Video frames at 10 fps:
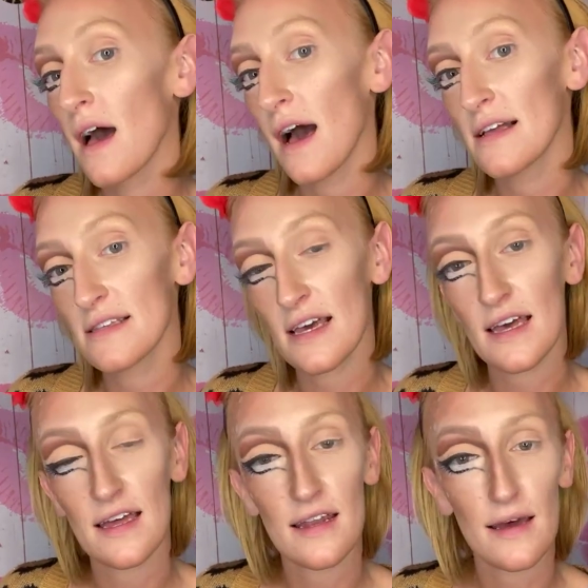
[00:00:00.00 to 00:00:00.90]
I
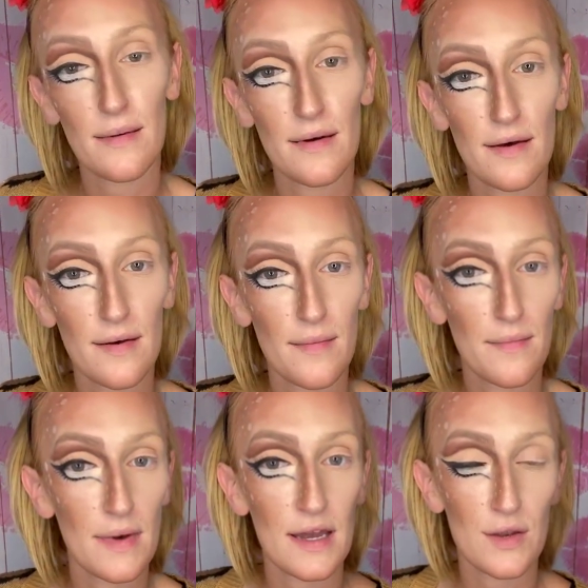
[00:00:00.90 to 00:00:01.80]
did
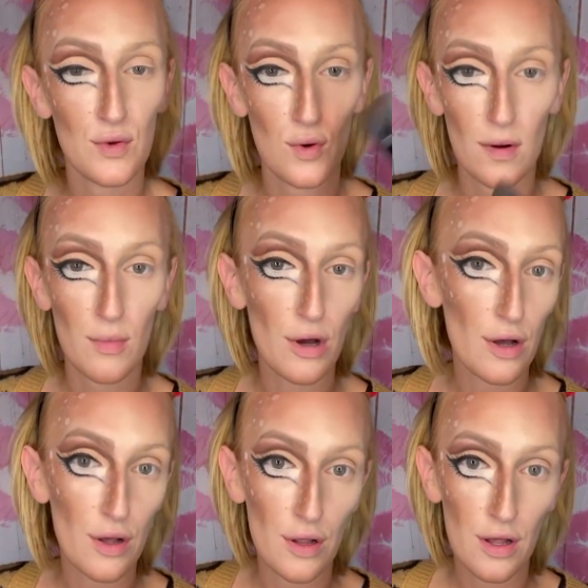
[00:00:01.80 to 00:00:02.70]
my
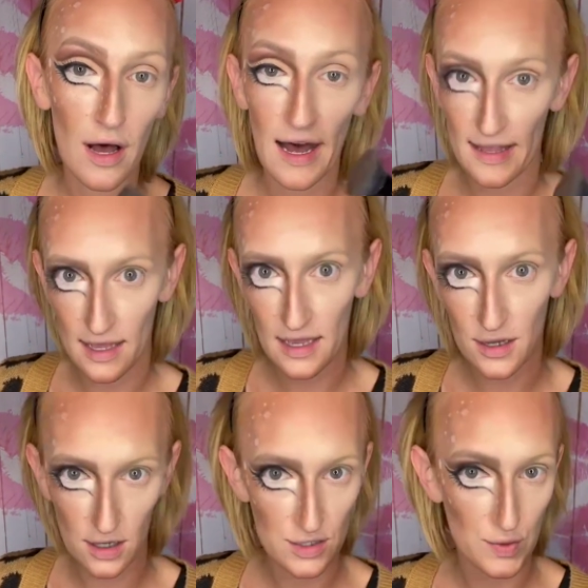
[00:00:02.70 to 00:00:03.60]
normal highlight and
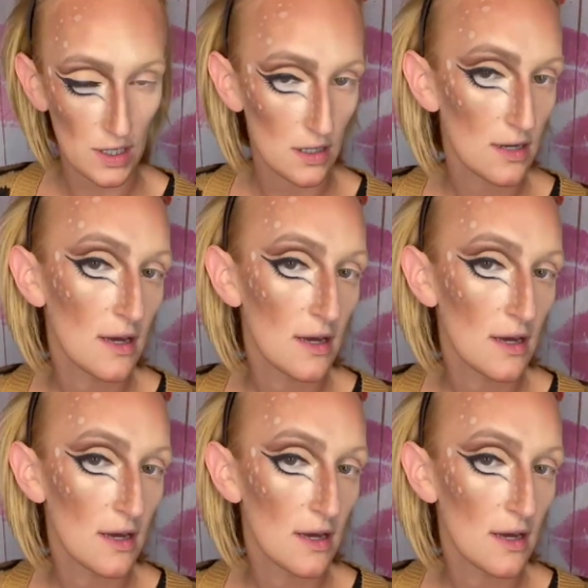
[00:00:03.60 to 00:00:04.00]
contour,